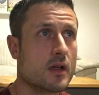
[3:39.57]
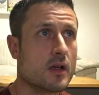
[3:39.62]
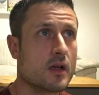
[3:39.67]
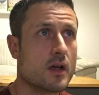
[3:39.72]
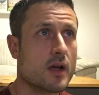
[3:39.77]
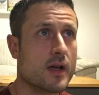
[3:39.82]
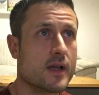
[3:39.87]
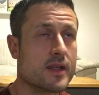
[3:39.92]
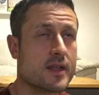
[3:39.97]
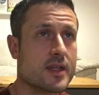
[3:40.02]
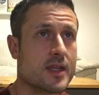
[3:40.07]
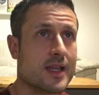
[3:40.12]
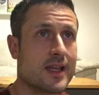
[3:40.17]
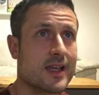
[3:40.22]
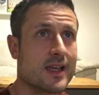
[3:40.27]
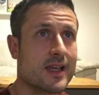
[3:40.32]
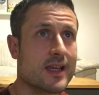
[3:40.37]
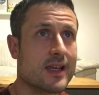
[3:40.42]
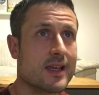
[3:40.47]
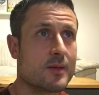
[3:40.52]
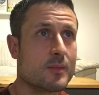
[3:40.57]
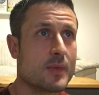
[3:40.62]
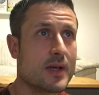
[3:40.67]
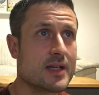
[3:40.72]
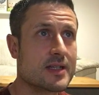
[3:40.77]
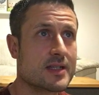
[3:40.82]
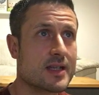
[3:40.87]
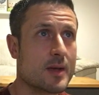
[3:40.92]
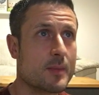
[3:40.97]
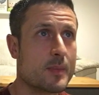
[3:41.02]
I think it
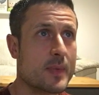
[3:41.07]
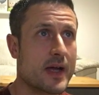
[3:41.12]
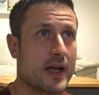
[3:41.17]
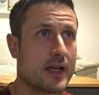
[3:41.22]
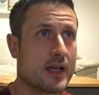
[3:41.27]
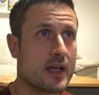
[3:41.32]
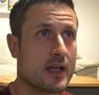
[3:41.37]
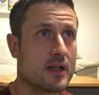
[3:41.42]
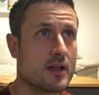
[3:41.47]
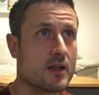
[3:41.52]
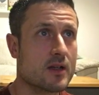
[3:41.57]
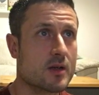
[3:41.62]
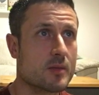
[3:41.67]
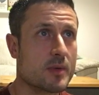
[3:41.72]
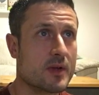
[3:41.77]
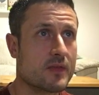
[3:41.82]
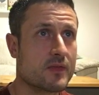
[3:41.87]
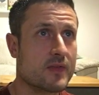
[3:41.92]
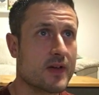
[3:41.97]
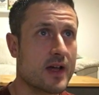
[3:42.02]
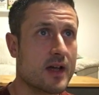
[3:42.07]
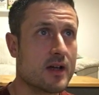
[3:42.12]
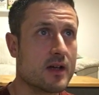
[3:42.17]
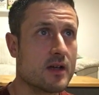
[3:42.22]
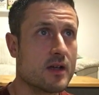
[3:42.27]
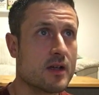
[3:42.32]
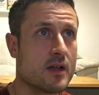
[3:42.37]
makes that back end look a bit fatter.